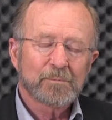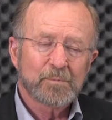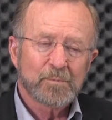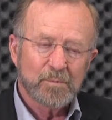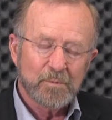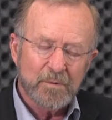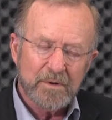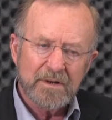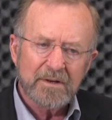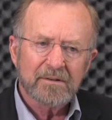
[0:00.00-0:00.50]

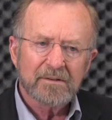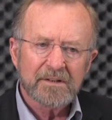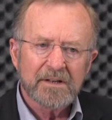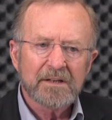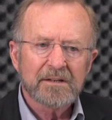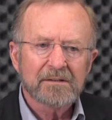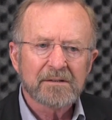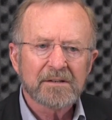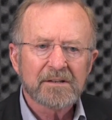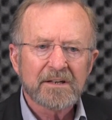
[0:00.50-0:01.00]

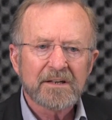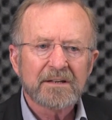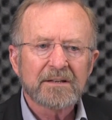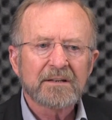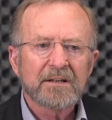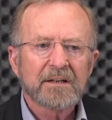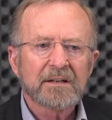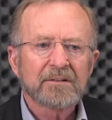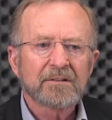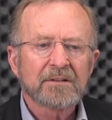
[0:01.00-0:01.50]
really
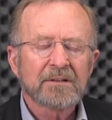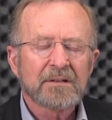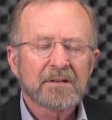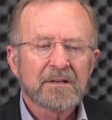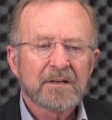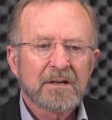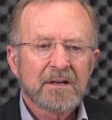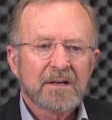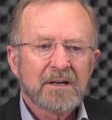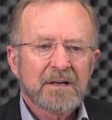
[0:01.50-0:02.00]
leading